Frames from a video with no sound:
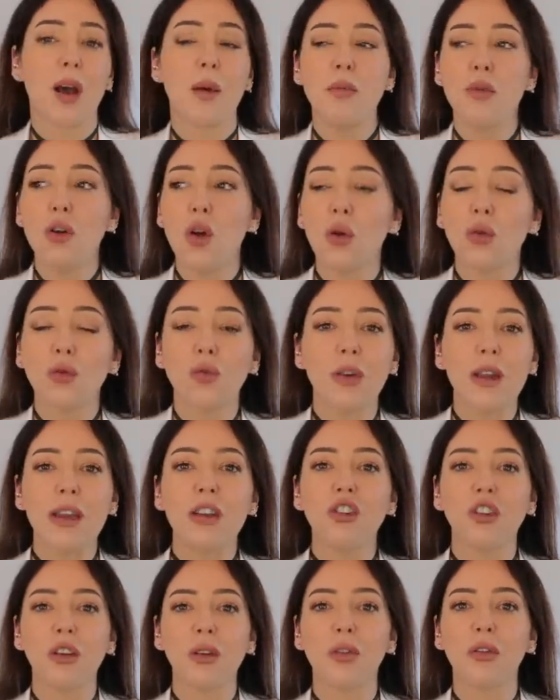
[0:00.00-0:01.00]
I'm not
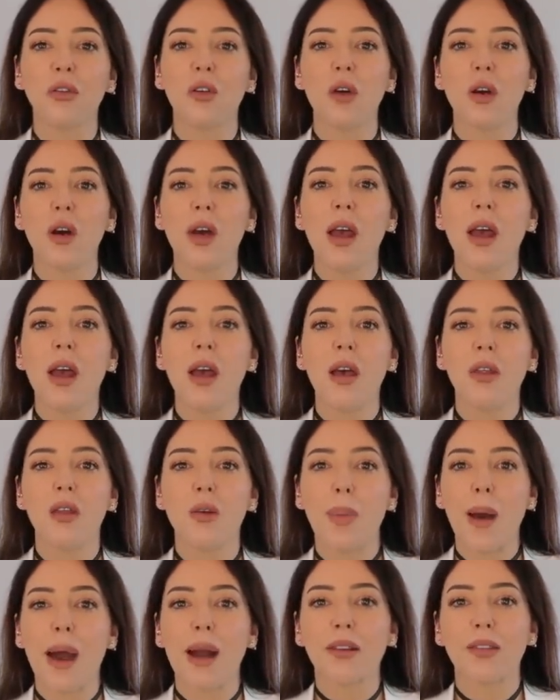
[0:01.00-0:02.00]
reaching for the
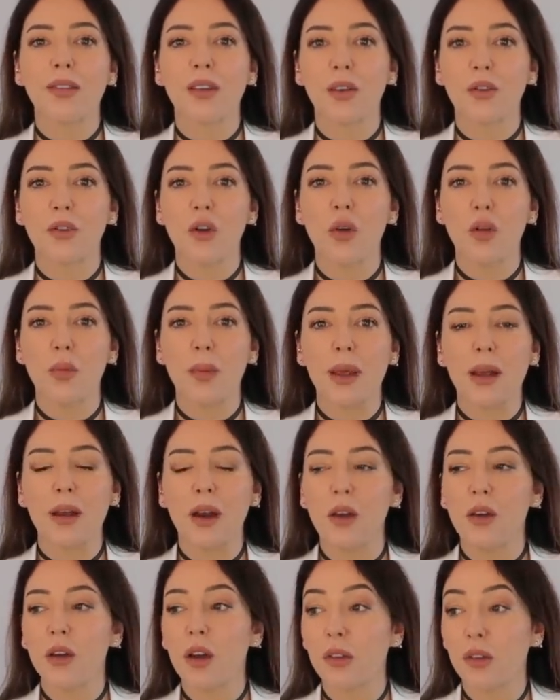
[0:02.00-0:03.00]
bags that have got the big
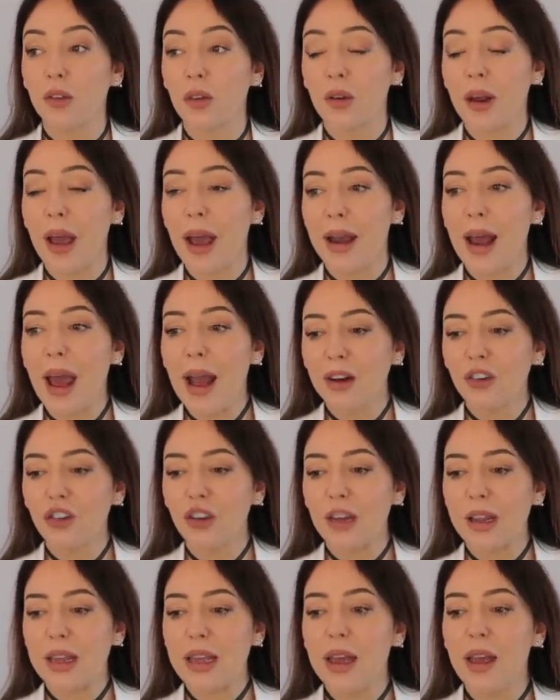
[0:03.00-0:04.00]
logos on. And
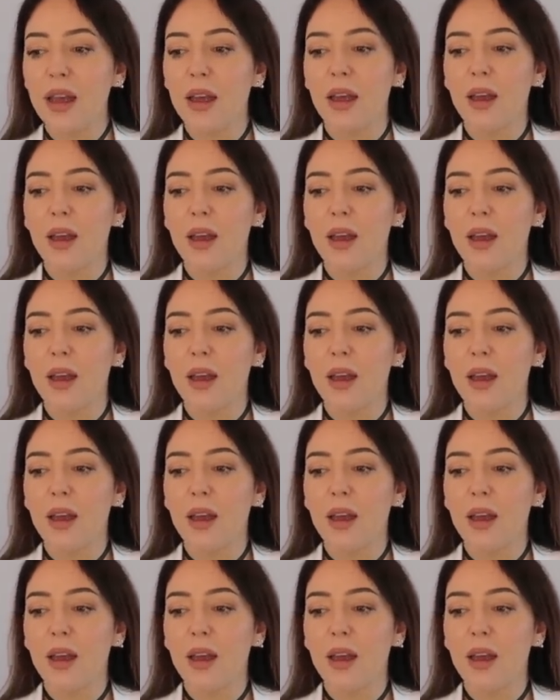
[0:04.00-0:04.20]
actually,